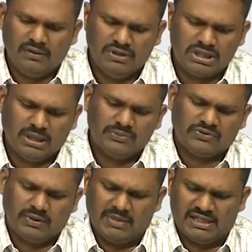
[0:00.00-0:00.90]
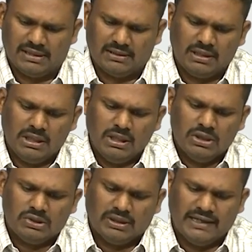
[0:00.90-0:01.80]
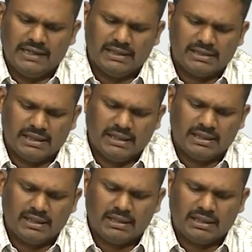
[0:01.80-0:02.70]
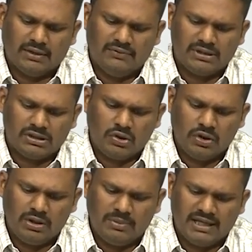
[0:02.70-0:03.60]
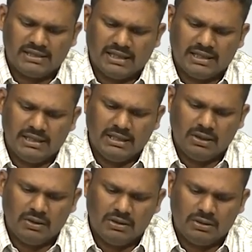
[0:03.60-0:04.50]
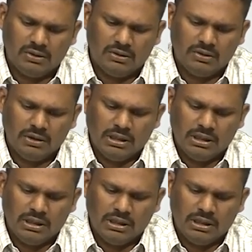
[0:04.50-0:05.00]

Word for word: which comes from Sn. So, then it is clear that tau is going to be exactly equal to